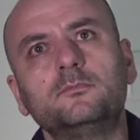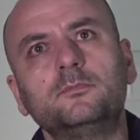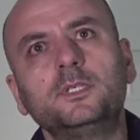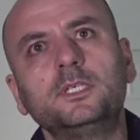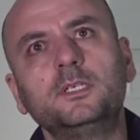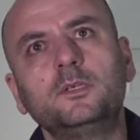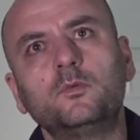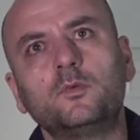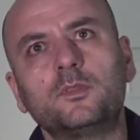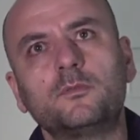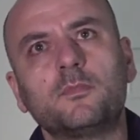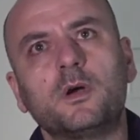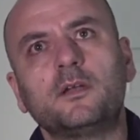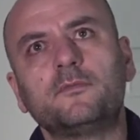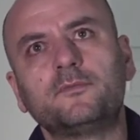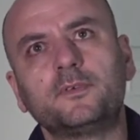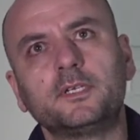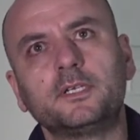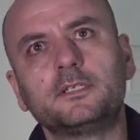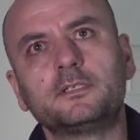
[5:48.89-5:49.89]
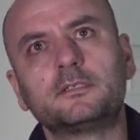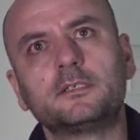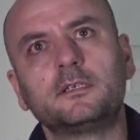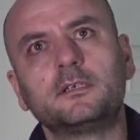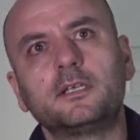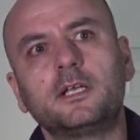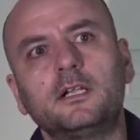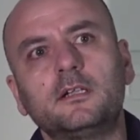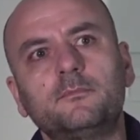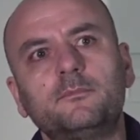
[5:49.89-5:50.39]
be with my friends and
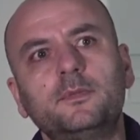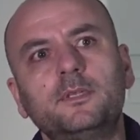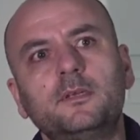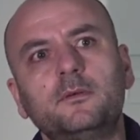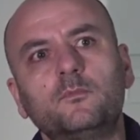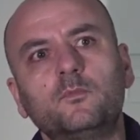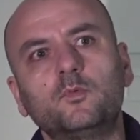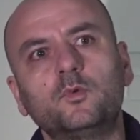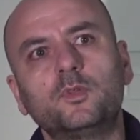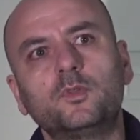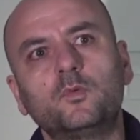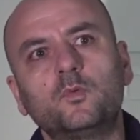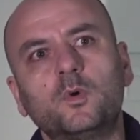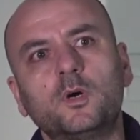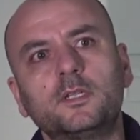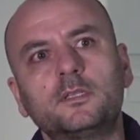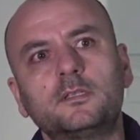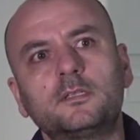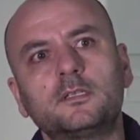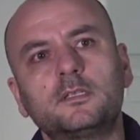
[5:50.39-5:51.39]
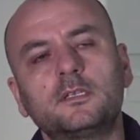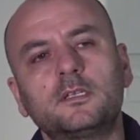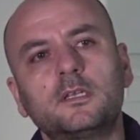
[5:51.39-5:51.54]
help them with what